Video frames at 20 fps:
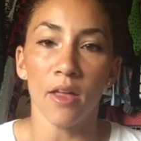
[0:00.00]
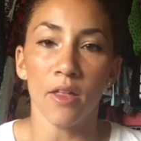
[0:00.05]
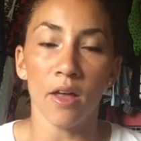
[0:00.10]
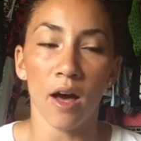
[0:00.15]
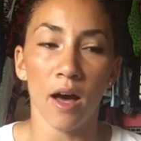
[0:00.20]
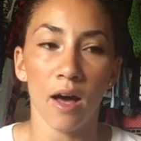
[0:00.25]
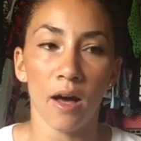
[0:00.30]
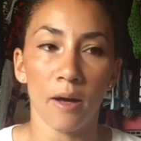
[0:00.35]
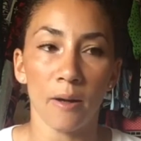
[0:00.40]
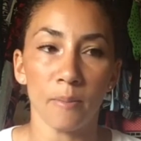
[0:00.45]

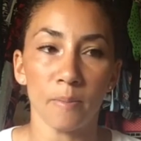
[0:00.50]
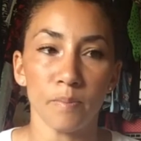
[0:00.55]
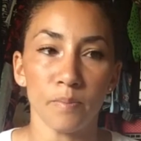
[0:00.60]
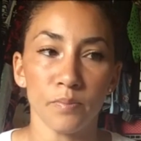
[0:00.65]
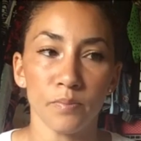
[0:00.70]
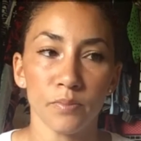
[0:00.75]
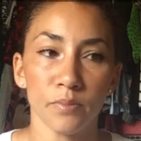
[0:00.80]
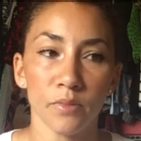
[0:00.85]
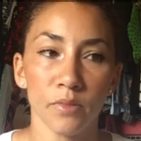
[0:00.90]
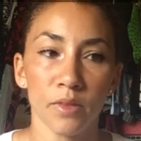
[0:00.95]

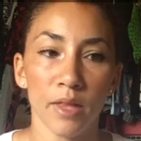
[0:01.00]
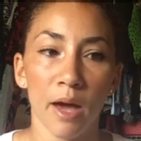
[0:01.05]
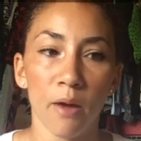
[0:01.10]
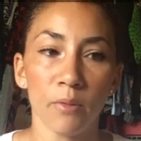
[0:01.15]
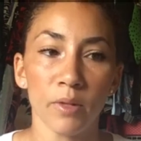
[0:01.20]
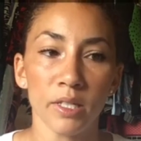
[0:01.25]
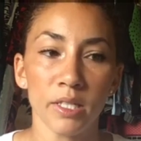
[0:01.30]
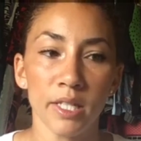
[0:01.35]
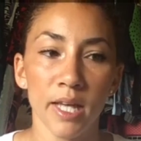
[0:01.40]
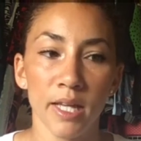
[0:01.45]
that
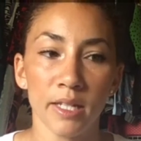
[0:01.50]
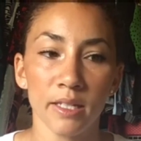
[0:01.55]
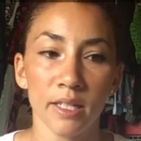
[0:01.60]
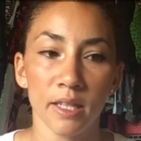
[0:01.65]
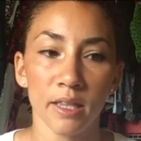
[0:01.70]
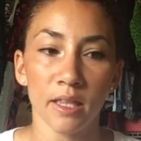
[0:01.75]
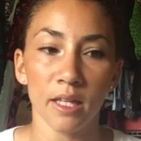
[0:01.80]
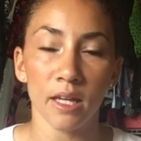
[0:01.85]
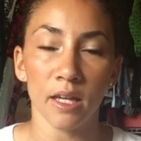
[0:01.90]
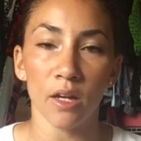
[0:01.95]
we tend to
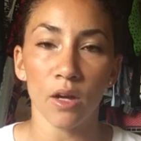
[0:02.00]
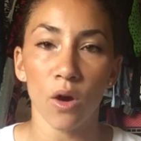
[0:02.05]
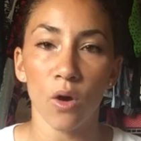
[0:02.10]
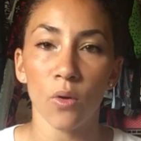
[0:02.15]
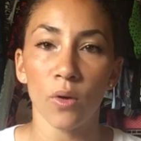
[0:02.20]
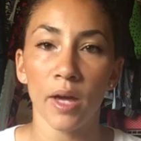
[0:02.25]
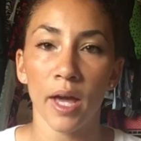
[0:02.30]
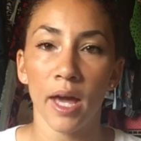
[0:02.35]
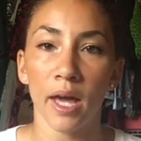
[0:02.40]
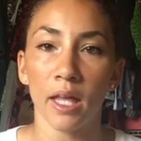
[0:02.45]
think,
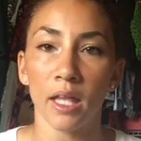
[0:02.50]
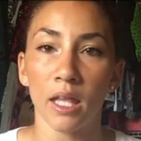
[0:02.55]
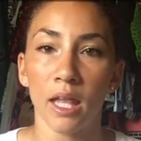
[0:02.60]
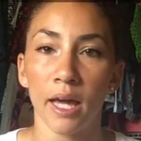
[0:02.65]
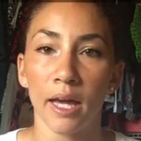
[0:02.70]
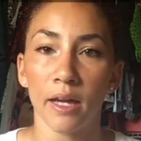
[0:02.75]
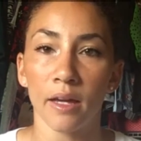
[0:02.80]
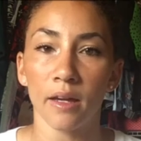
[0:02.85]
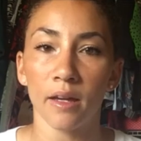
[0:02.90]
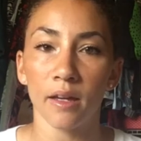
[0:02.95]
okay,
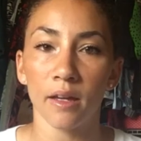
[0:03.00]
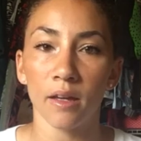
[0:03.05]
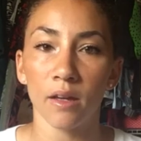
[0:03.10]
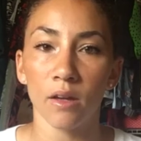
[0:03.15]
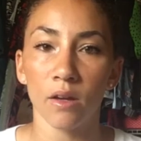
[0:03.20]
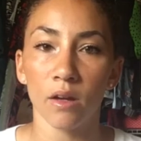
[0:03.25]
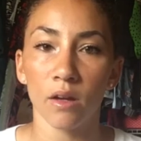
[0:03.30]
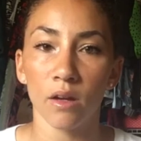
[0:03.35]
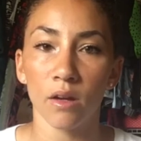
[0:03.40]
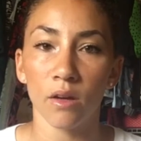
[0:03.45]
like,
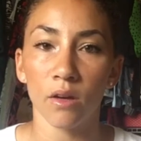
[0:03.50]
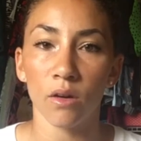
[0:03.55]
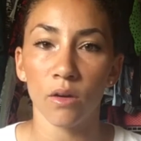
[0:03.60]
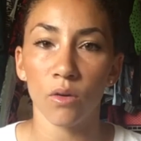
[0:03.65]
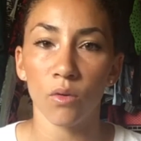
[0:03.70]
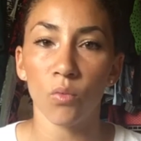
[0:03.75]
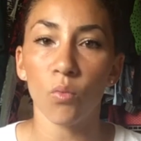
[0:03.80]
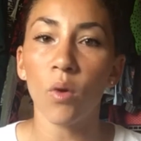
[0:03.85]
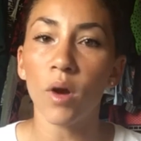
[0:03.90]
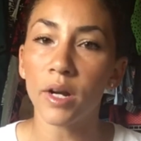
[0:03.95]

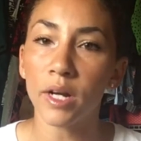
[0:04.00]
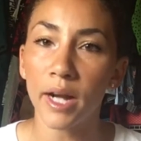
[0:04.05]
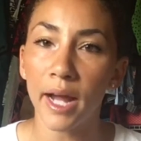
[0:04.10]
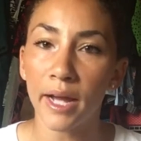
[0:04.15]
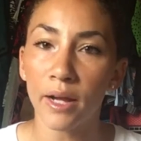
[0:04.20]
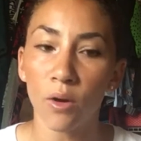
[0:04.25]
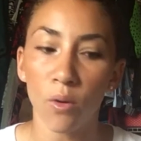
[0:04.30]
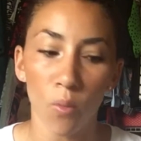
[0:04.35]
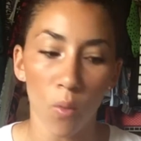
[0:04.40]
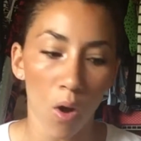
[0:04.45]
where did I
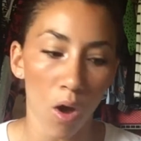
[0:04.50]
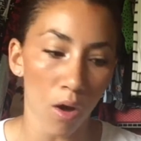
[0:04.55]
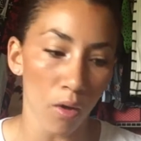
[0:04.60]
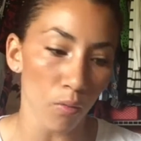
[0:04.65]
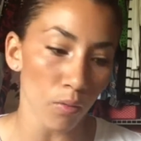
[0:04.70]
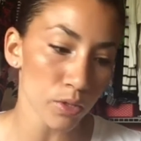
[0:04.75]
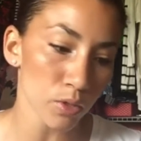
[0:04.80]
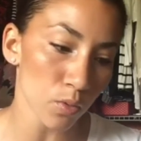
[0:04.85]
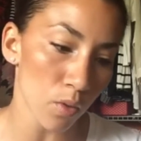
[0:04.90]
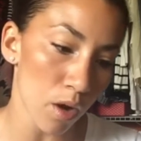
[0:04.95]
go wrong?
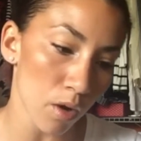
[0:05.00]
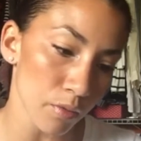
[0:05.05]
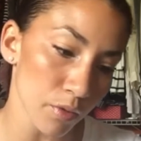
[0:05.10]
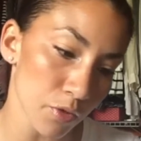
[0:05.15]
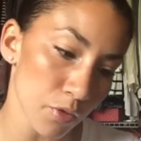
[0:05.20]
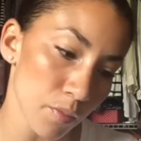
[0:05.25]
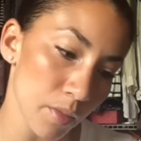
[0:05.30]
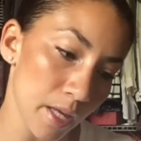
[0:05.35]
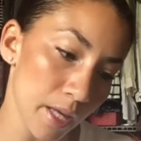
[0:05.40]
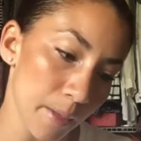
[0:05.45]
What's wrong
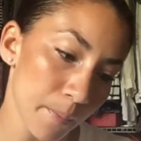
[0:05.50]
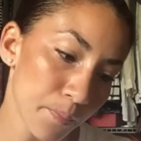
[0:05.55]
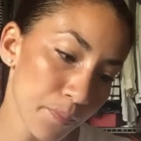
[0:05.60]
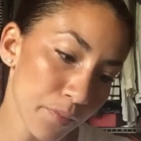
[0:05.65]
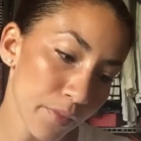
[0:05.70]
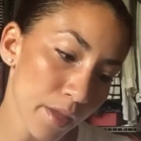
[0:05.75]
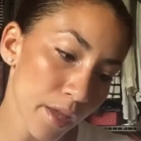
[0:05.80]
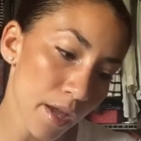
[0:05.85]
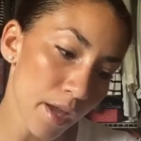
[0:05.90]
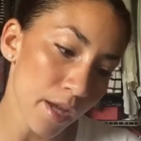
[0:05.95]
with me?
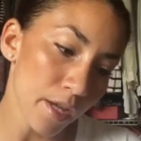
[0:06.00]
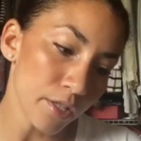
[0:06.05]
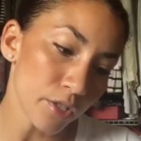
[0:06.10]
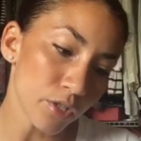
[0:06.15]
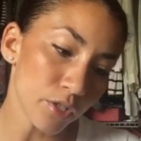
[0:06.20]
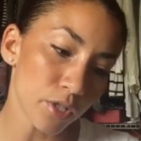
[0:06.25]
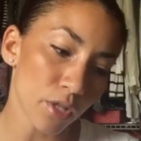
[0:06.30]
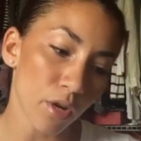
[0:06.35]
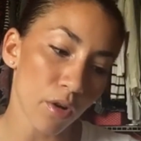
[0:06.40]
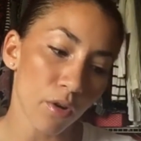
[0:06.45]

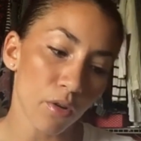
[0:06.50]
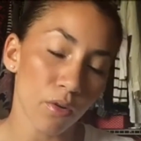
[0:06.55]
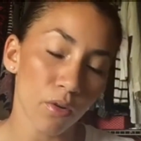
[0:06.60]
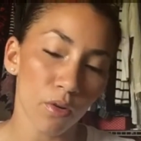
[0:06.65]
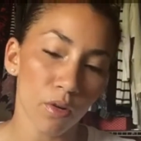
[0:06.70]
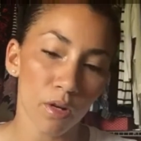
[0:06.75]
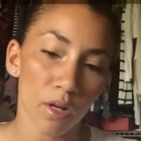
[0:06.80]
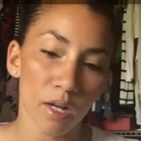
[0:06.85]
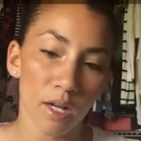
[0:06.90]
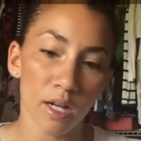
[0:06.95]

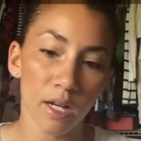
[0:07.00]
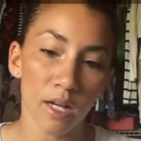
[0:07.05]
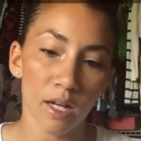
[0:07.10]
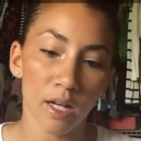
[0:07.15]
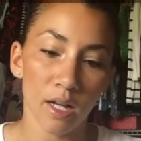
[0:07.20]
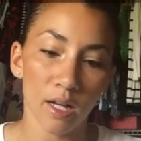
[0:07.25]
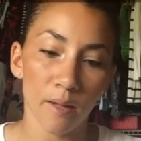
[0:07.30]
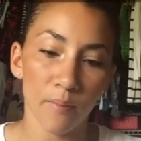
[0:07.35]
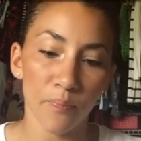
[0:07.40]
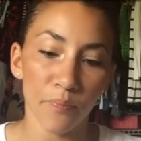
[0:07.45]
So,
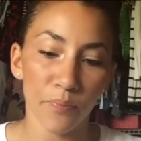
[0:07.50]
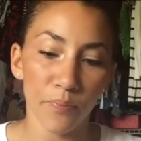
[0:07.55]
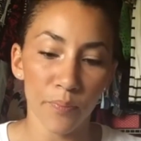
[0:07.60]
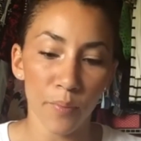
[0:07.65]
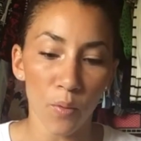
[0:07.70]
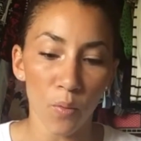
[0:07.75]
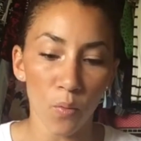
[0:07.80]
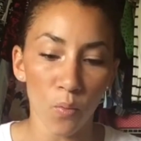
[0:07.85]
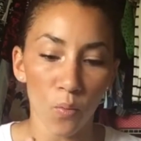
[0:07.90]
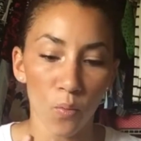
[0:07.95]

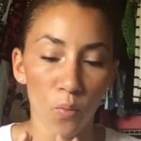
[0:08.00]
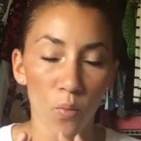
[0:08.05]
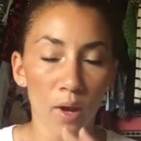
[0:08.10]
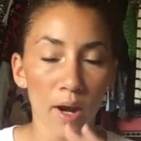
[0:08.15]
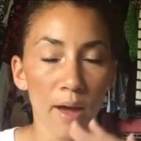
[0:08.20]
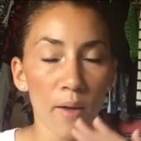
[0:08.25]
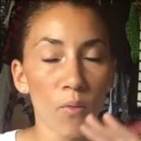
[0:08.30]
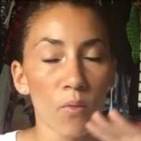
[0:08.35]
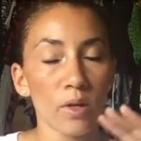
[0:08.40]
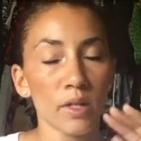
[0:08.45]
but what
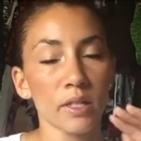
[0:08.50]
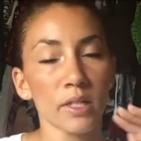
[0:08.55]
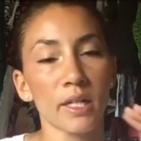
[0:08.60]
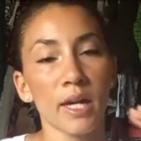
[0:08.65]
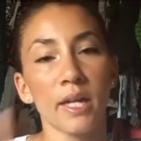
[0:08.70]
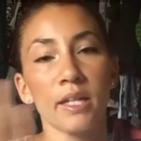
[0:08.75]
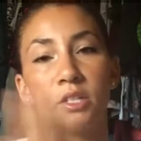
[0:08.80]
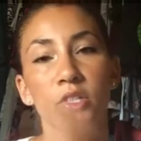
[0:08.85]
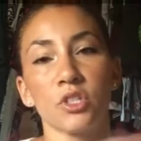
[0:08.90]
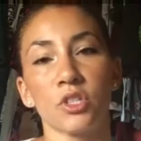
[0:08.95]
I want to
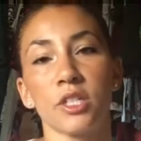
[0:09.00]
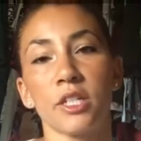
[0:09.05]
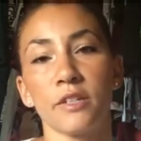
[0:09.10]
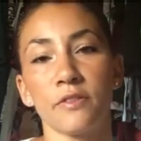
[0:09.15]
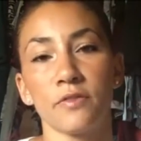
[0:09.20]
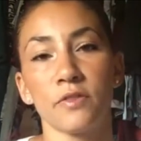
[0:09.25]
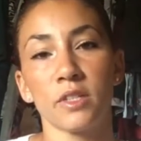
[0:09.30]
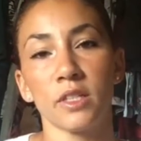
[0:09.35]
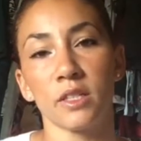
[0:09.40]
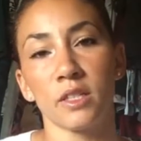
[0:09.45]
kind of
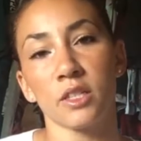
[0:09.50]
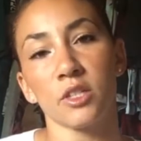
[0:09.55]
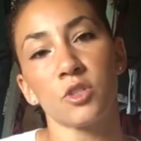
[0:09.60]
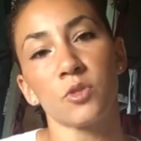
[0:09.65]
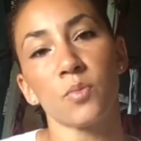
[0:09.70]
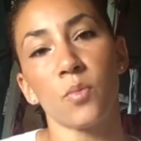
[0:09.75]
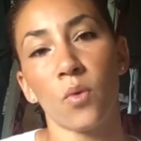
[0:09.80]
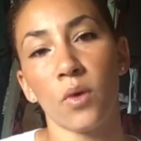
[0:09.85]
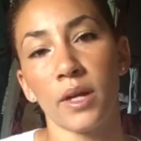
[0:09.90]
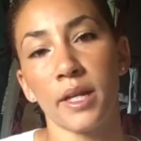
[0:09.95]
shift this
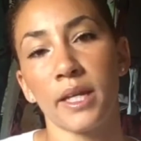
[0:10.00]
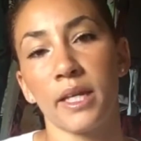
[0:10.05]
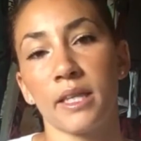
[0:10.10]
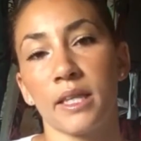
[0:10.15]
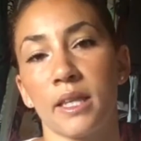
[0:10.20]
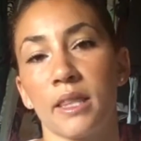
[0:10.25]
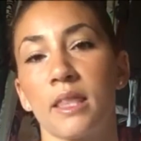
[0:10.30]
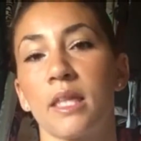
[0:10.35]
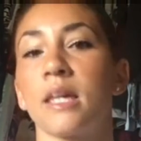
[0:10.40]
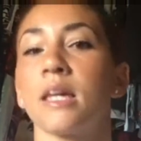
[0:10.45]
morning in
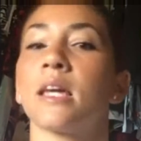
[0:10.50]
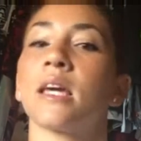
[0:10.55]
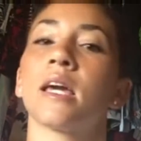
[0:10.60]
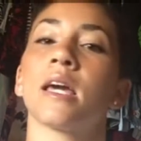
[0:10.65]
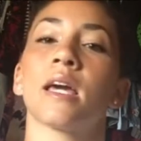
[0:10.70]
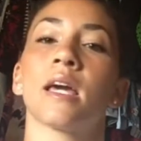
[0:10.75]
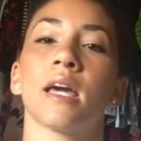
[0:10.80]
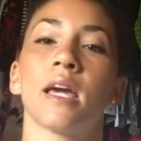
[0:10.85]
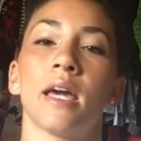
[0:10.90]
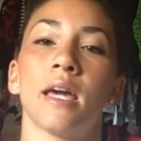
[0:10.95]
the
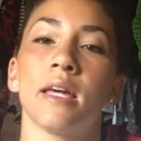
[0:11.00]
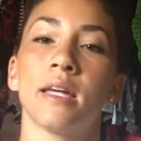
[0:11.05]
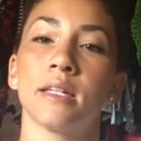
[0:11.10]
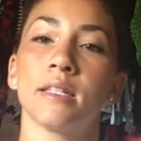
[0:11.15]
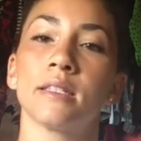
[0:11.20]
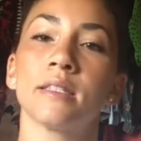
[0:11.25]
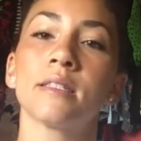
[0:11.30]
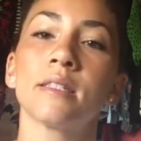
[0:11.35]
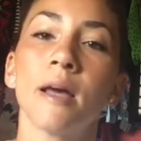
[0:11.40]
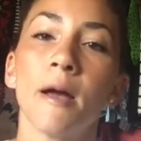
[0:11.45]
thinking
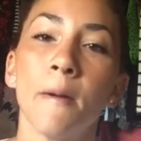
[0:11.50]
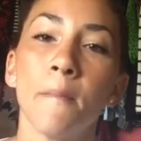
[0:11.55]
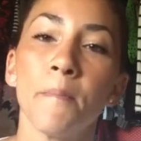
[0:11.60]
is